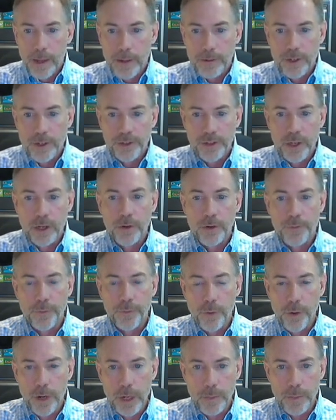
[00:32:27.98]
just under
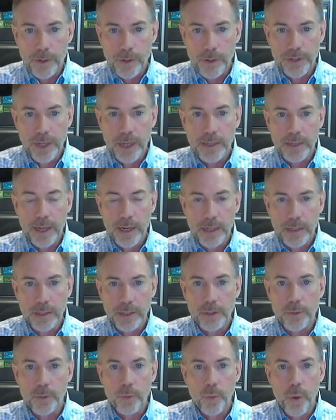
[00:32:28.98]
40% had at
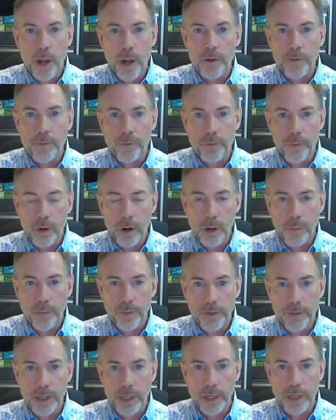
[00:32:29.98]
least one form
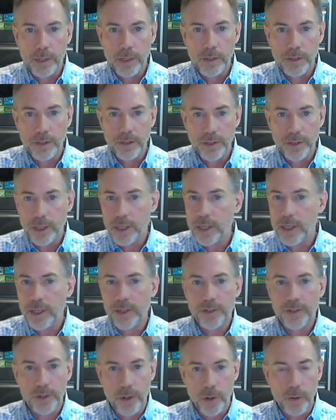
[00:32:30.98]
of clinical
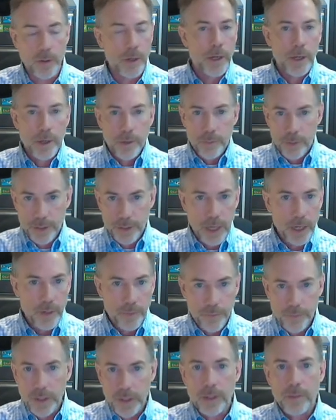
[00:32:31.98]
disease, so retained
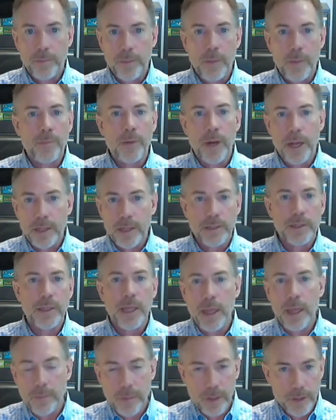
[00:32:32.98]
fetal membranes,
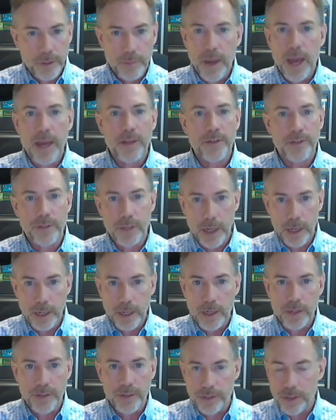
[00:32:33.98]
lameness,
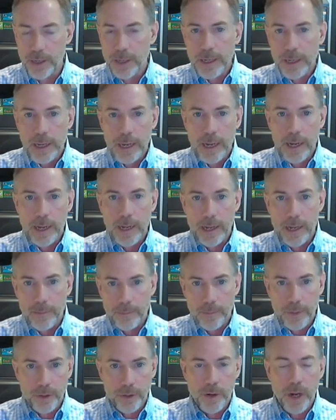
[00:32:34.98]
mastitis,
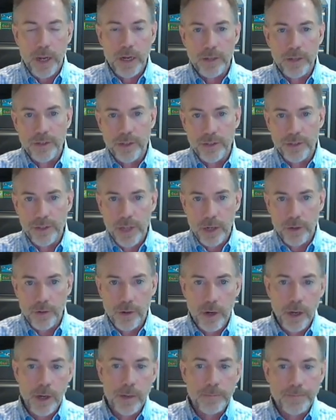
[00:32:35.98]
metritis,
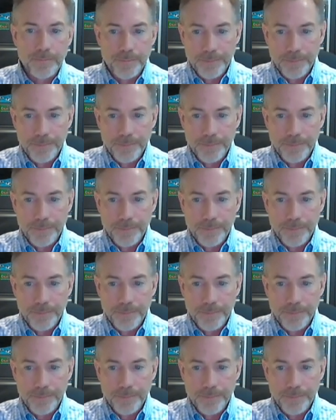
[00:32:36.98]
etc.